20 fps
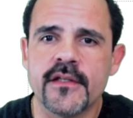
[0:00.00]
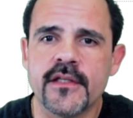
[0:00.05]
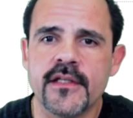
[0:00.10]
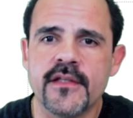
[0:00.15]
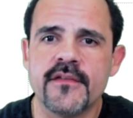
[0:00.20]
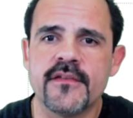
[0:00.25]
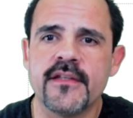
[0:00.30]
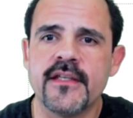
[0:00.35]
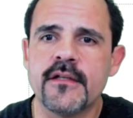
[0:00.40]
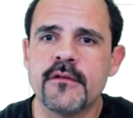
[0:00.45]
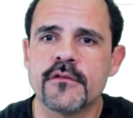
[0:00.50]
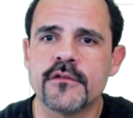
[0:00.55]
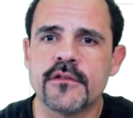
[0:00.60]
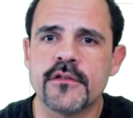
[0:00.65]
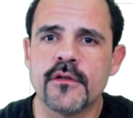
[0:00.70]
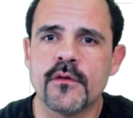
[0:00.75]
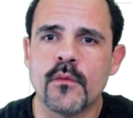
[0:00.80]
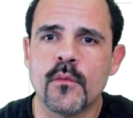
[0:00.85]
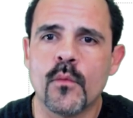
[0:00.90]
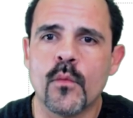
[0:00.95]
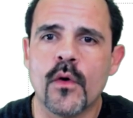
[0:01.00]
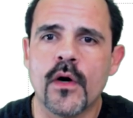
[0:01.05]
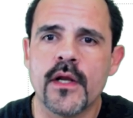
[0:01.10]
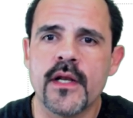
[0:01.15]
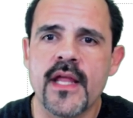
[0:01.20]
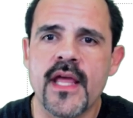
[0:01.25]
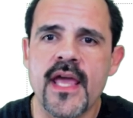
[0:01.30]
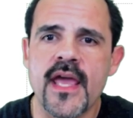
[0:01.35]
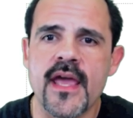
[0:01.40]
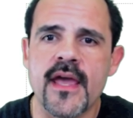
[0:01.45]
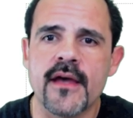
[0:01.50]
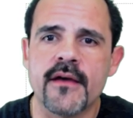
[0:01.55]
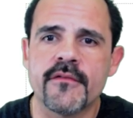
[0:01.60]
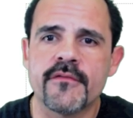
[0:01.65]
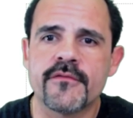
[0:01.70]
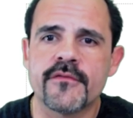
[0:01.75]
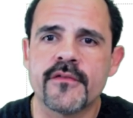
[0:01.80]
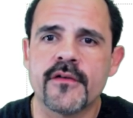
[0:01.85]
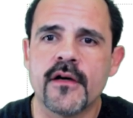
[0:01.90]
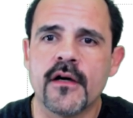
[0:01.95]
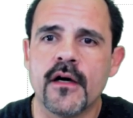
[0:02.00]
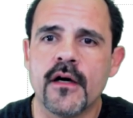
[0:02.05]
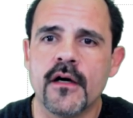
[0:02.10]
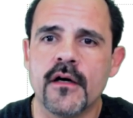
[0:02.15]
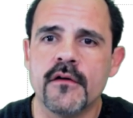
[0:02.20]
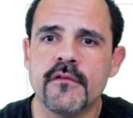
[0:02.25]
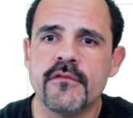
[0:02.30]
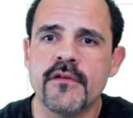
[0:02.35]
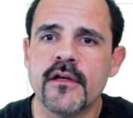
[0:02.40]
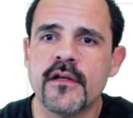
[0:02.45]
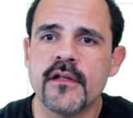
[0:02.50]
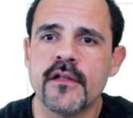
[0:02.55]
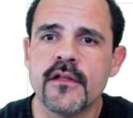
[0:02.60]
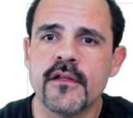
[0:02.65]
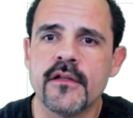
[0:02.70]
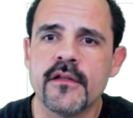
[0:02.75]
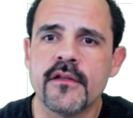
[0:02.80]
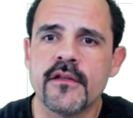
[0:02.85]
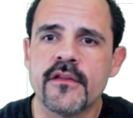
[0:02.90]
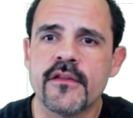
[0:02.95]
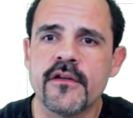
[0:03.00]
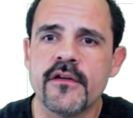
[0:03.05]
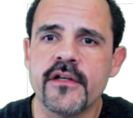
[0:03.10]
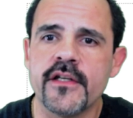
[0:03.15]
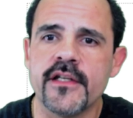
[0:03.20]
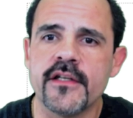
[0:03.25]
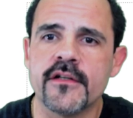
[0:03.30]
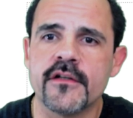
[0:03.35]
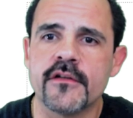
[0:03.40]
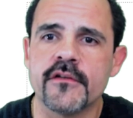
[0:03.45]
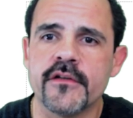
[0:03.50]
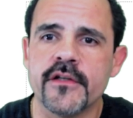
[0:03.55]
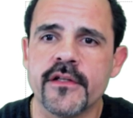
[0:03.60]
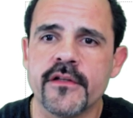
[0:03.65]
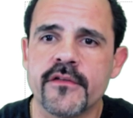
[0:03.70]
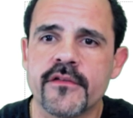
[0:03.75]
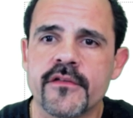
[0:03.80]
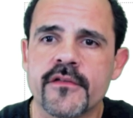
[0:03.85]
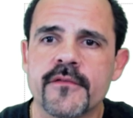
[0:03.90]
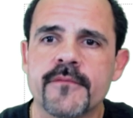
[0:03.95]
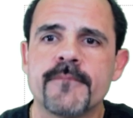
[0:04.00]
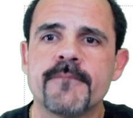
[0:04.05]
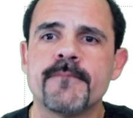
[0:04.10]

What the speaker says: is equal to 1/2 of 30 degrees.